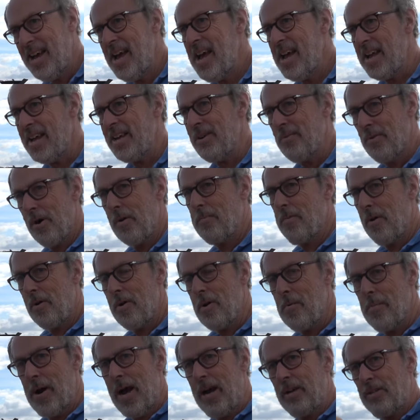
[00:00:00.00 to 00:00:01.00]
day. Well,
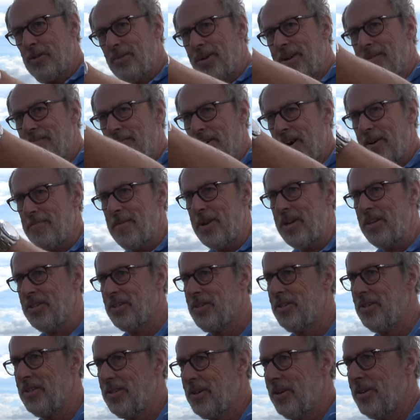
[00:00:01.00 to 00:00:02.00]
probably about 25 minutes
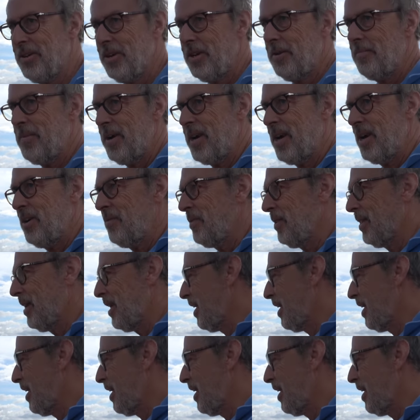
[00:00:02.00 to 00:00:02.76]
because we've got another bit over